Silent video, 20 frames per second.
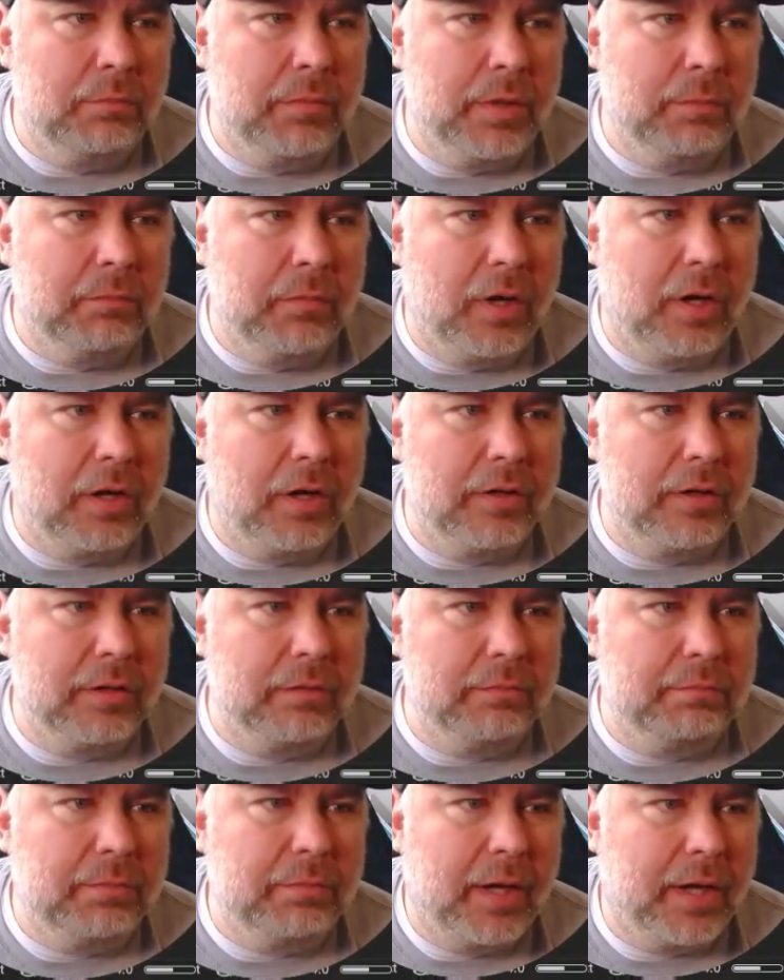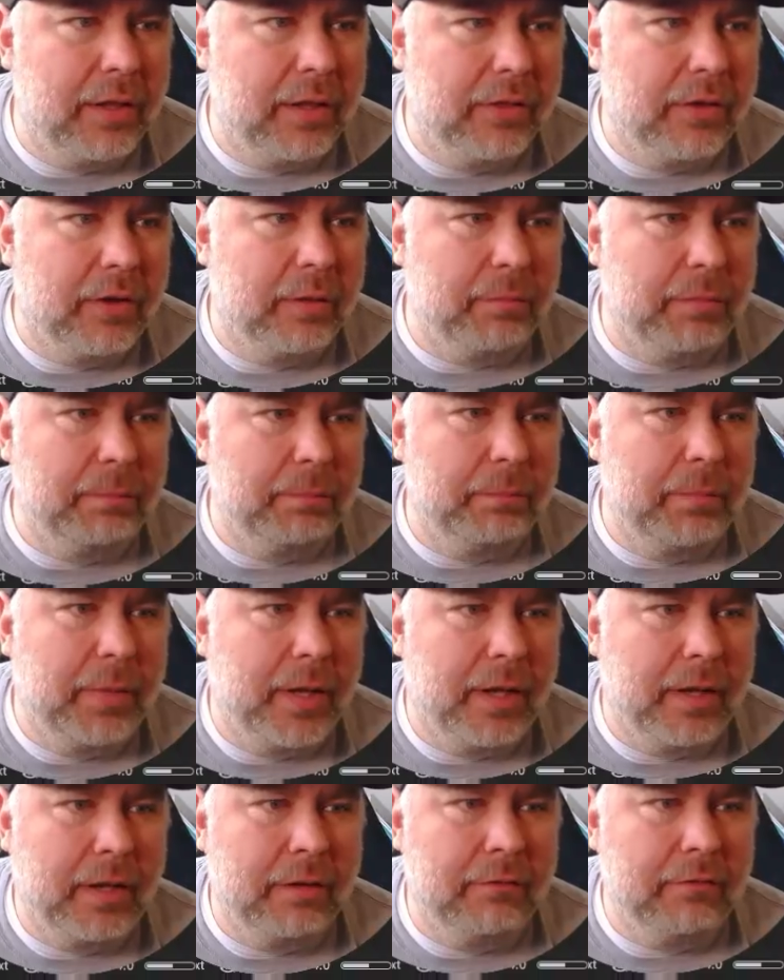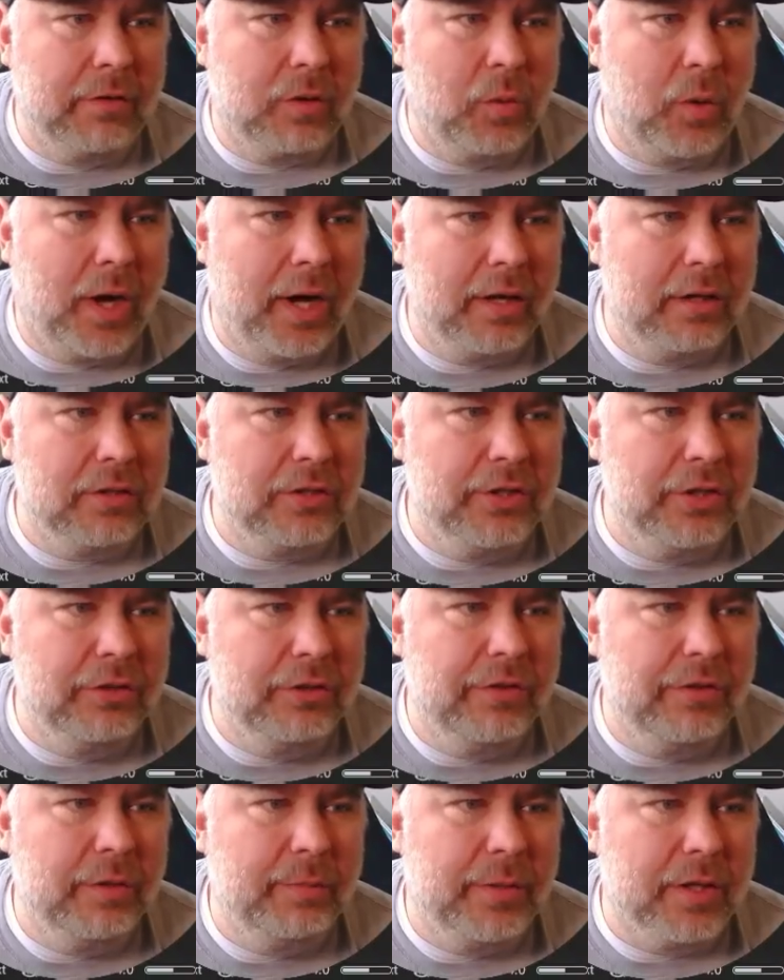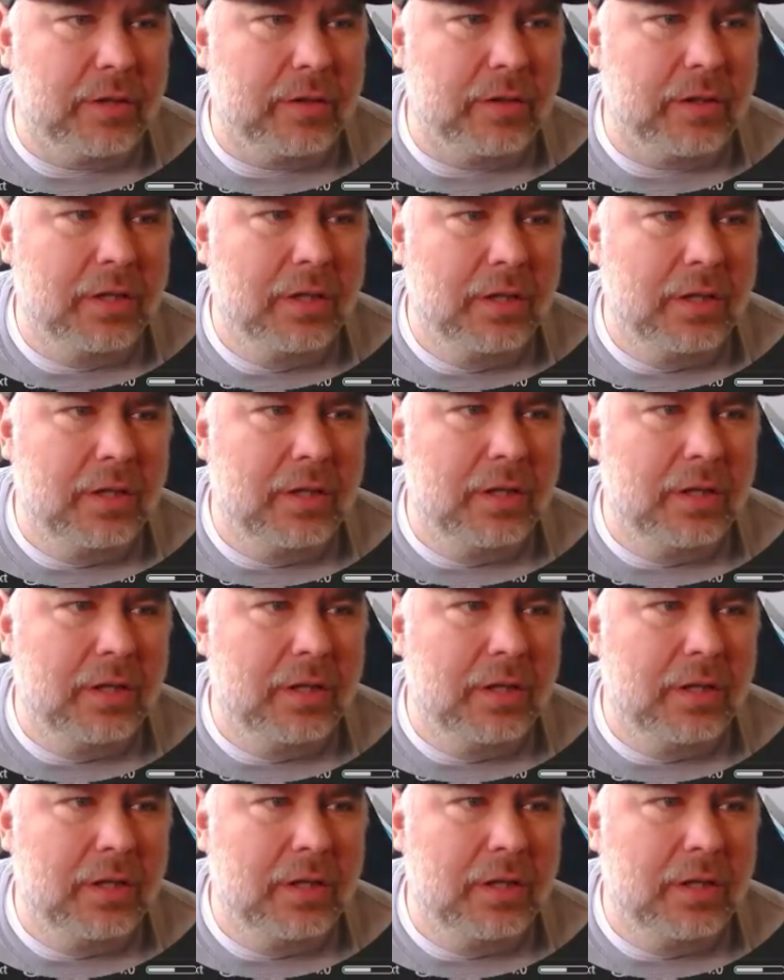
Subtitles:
But modern Python, it requires UV build.